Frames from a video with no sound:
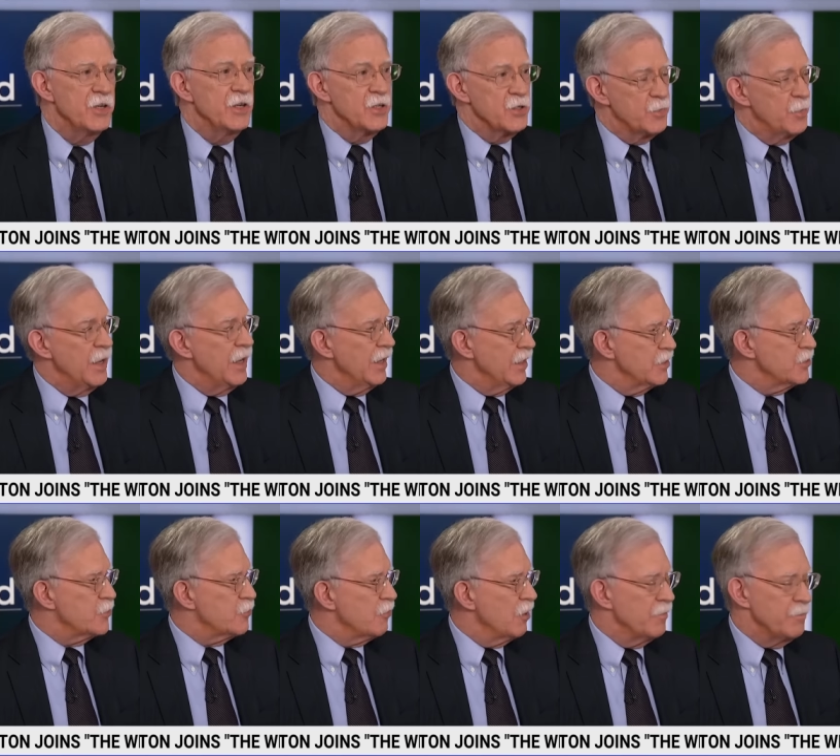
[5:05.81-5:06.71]
and as bad
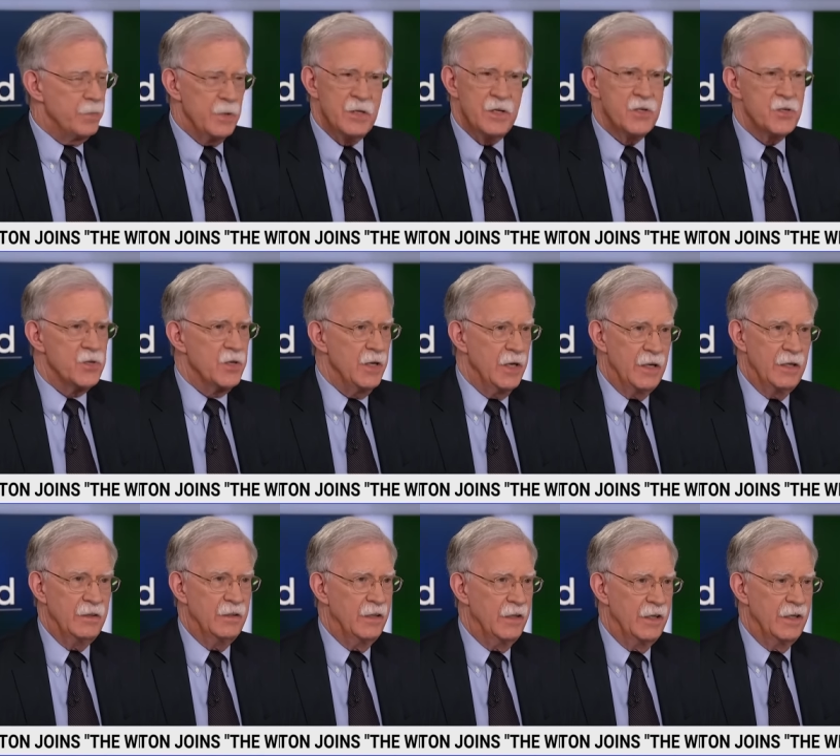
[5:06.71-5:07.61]
as Trump is,
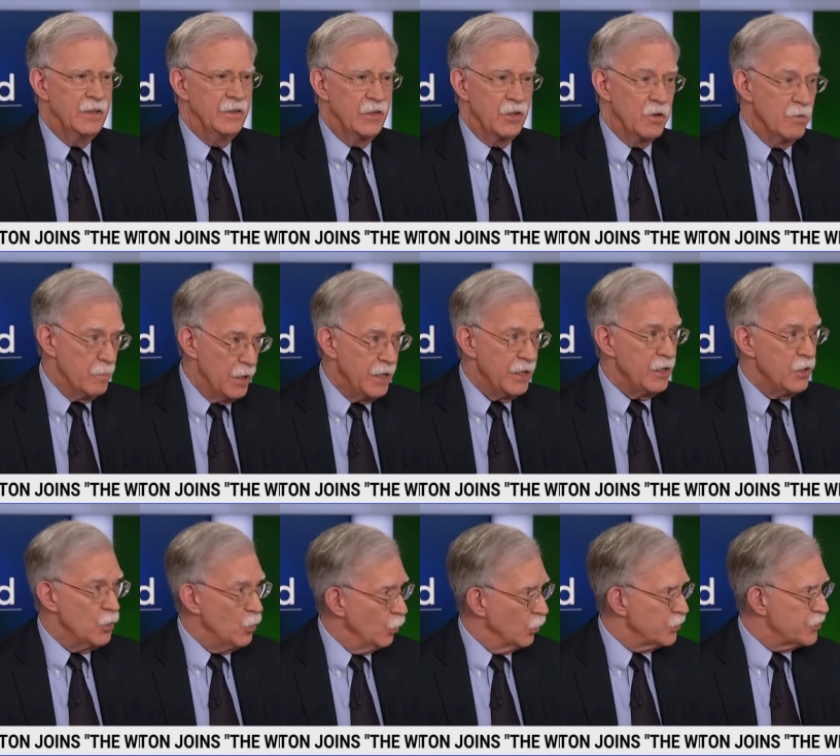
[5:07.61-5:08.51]
and and there are many
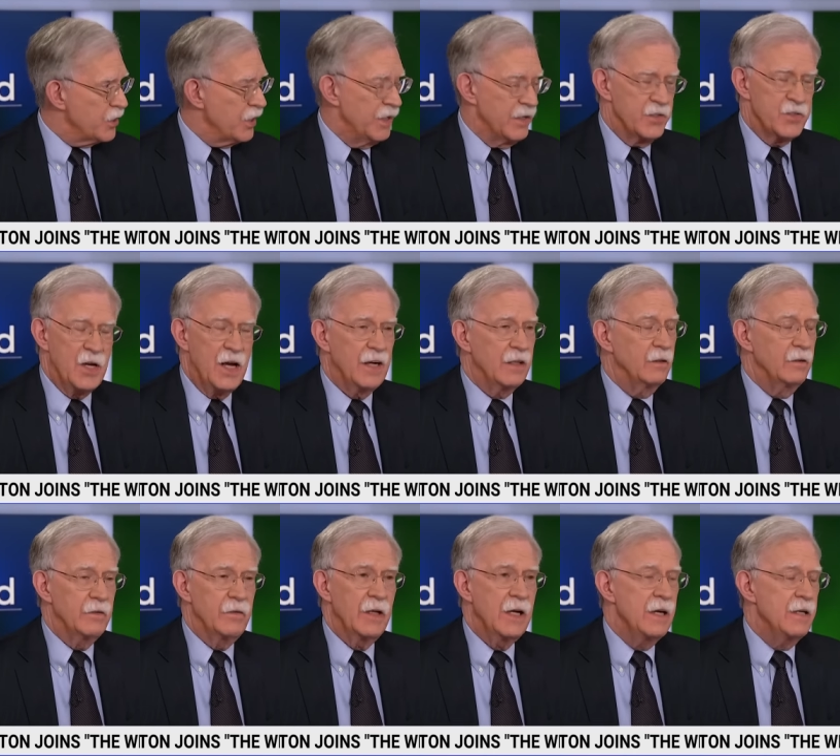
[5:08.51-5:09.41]
who will say
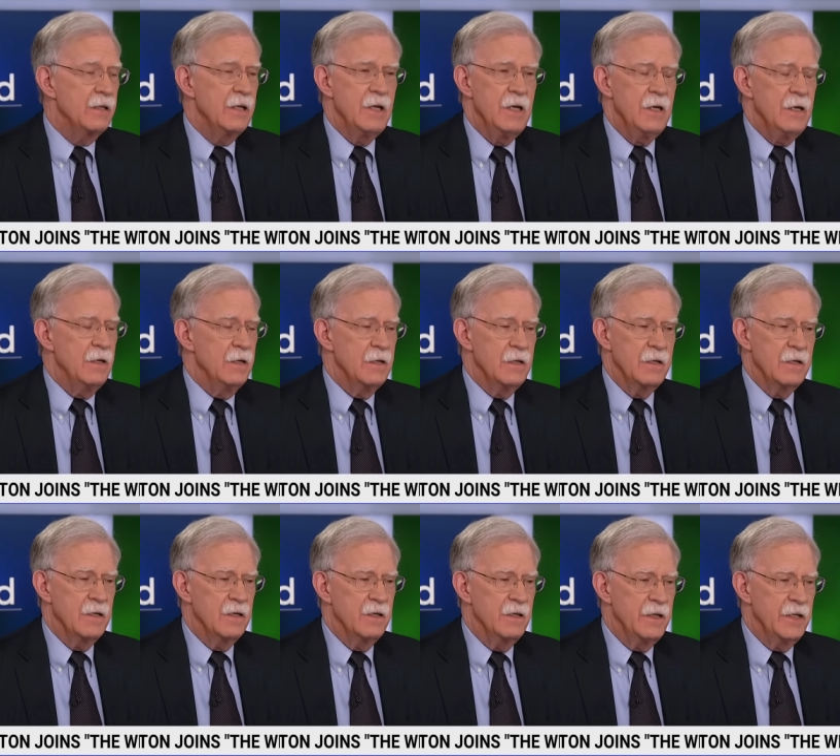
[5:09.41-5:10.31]
exactly that
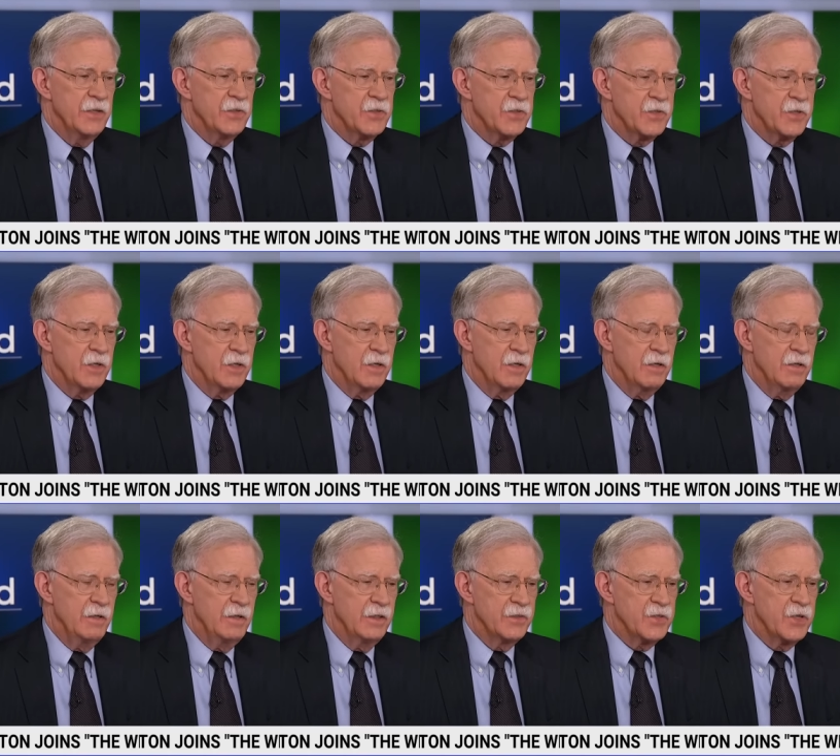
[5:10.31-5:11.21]
uh, it's uh,
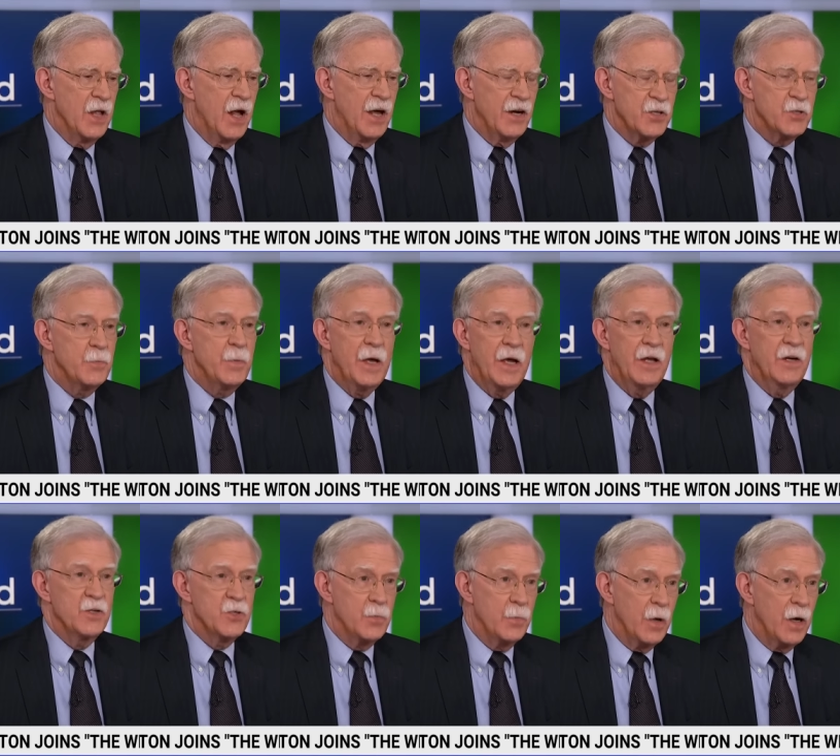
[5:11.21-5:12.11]
it's not as bad
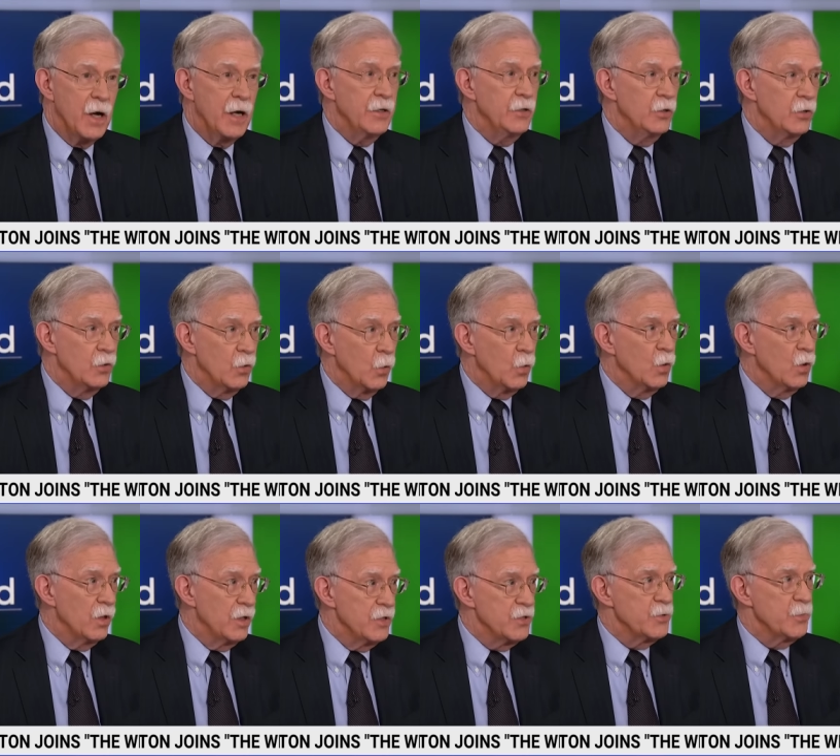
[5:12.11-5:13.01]
as Biden
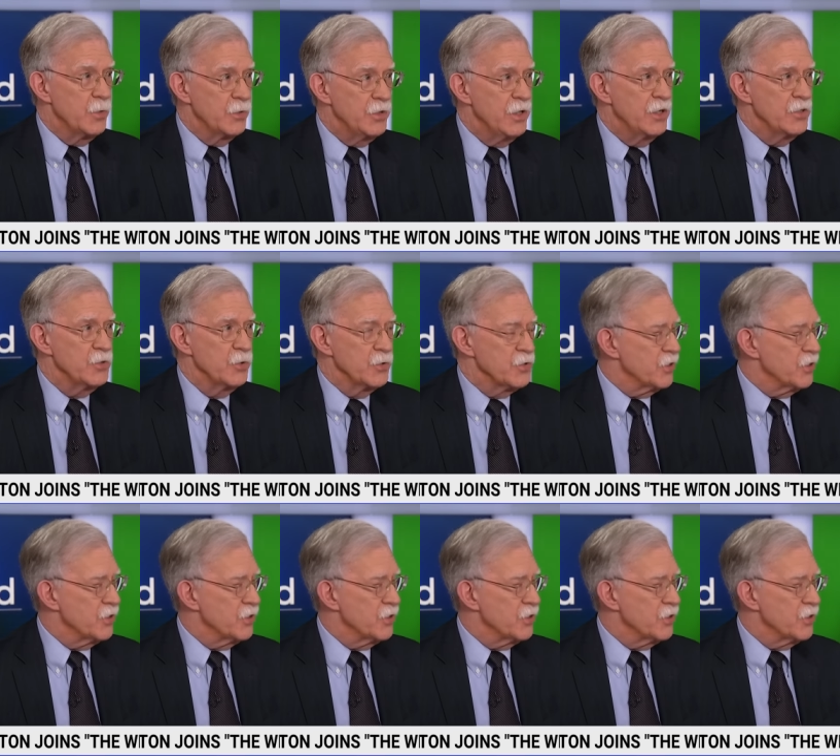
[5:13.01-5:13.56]
or his potential